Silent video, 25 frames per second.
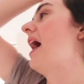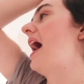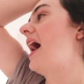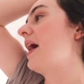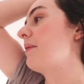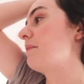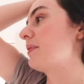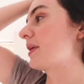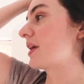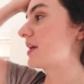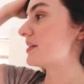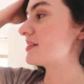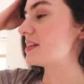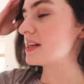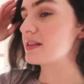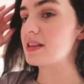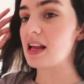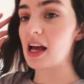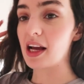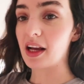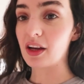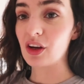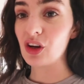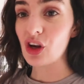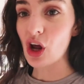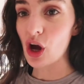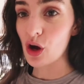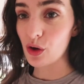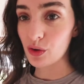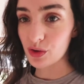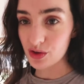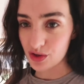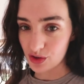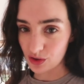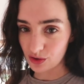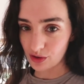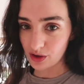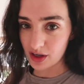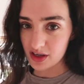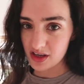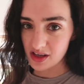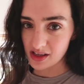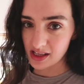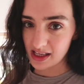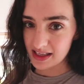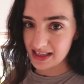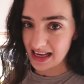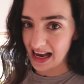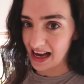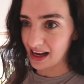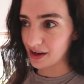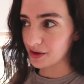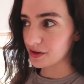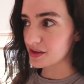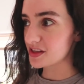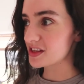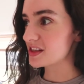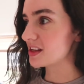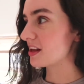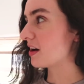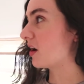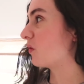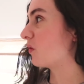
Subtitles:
And because there's like no storage in this house,